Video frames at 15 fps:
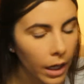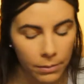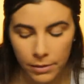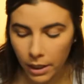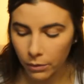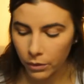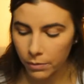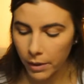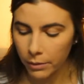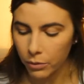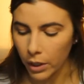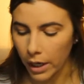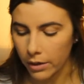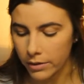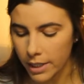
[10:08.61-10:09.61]
I'm done with my
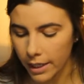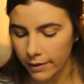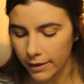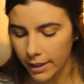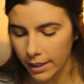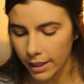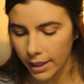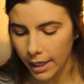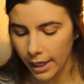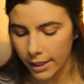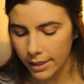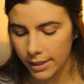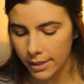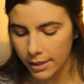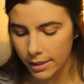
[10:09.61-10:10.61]
brows, and the
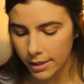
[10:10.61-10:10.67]
next